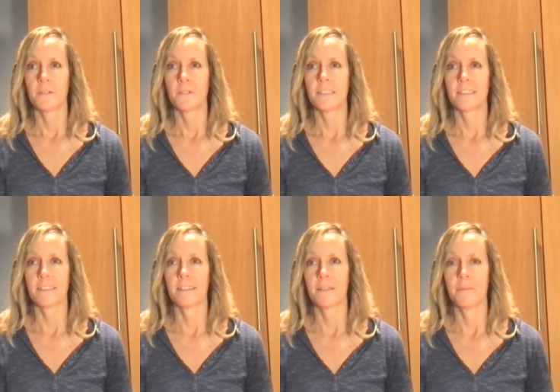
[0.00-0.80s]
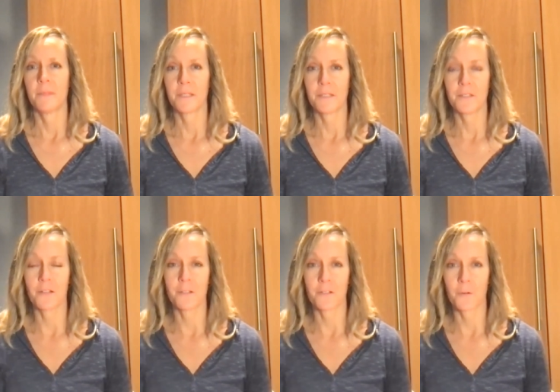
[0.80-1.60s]
So it's the
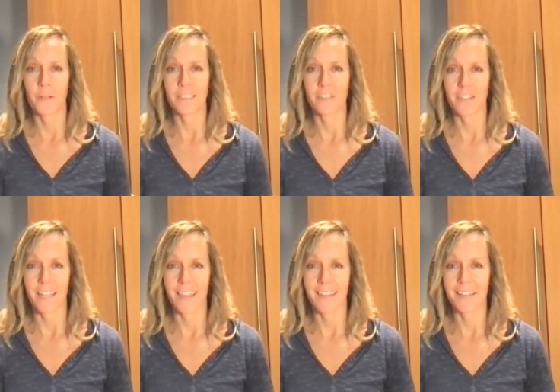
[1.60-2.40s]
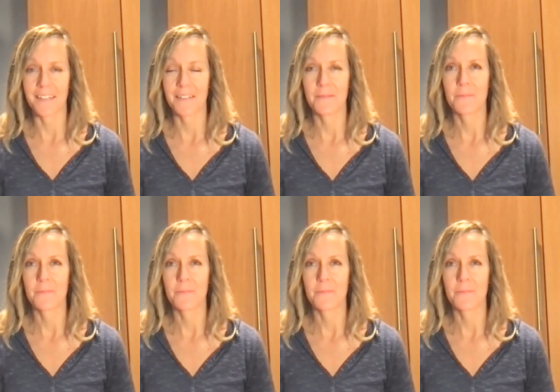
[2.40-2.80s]
million-dollar question, I think.